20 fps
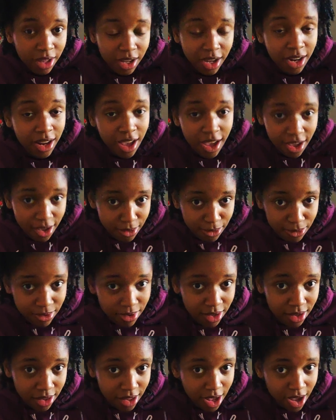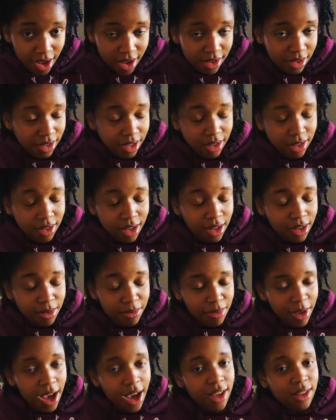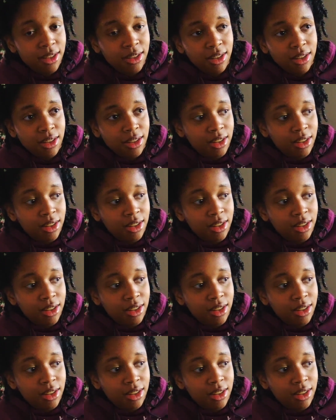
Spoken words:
got an F in the class. I couldn't pass